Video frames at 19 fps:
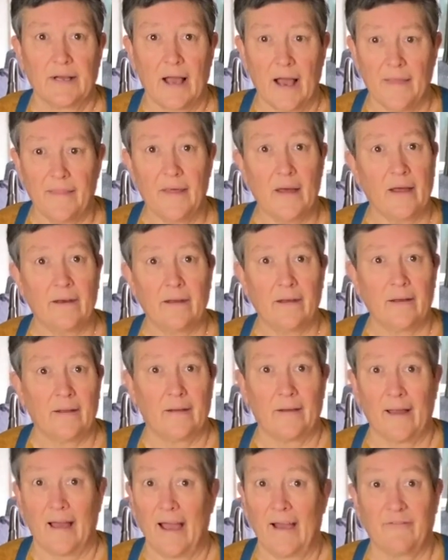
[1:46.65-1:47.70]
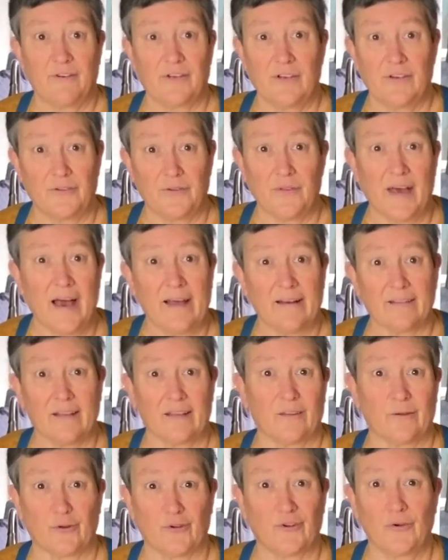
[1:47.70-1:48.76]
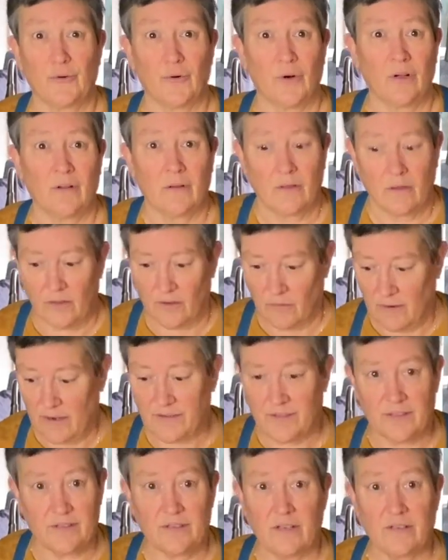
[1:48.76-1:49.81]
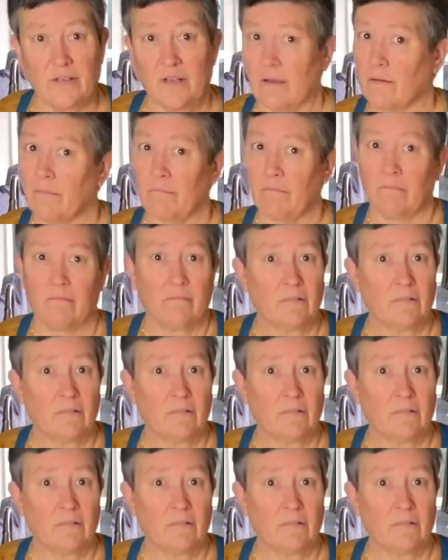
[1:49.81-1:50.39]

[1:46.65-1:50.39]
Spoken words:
And then after you do that and let those cool, the rest is easy.